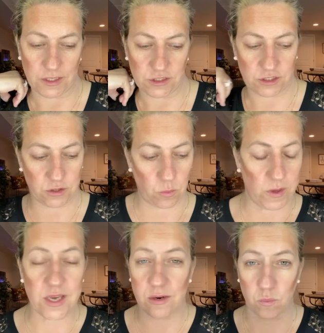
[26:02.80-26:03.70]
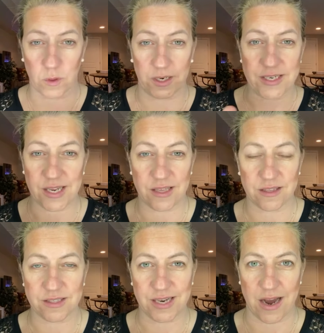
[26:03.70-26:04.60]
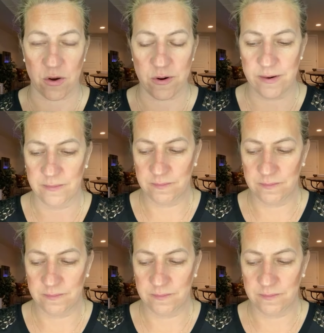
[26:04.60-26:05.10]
to you, we can really take this down